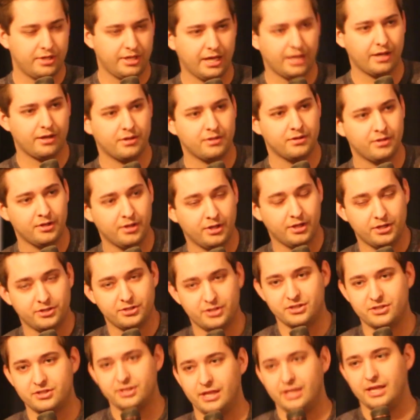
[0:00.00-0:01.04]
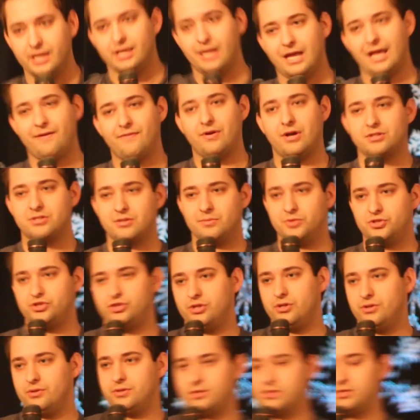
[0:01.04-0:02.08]
Yeah. So they gave out some
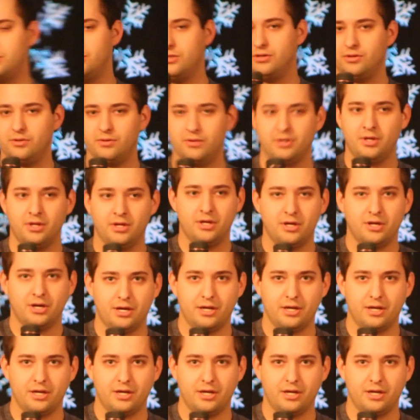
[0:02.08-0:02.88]
shoes to